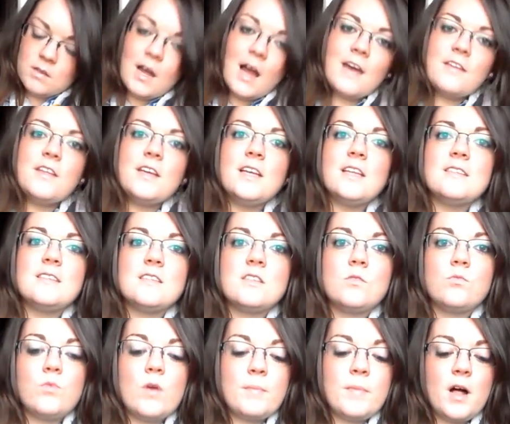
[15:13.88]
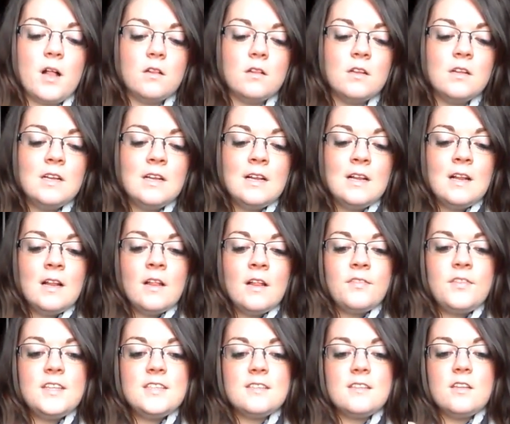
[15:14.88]
I think this is the Rimmel.
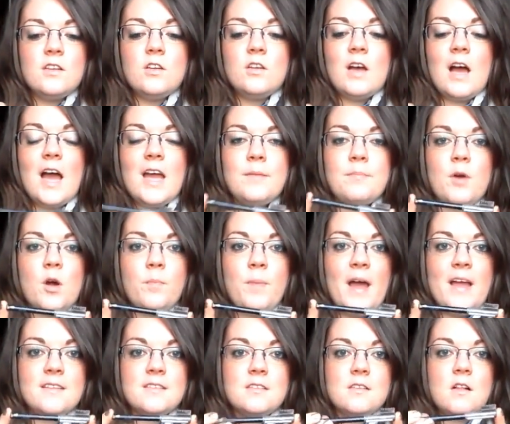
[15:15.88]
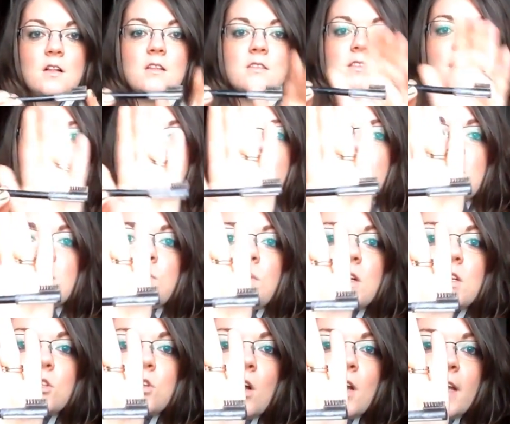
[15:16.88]
These are the eyebrow pencils. And this
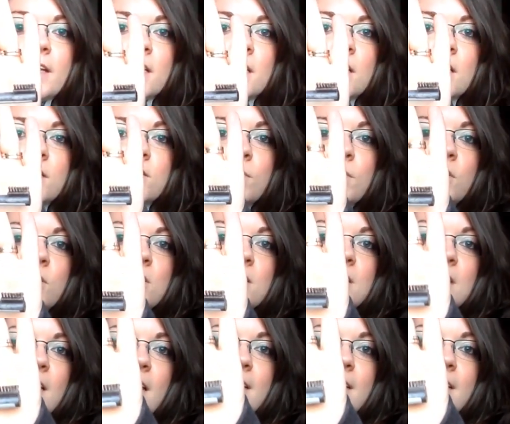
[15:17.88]
one has got like, I don't know if you can see,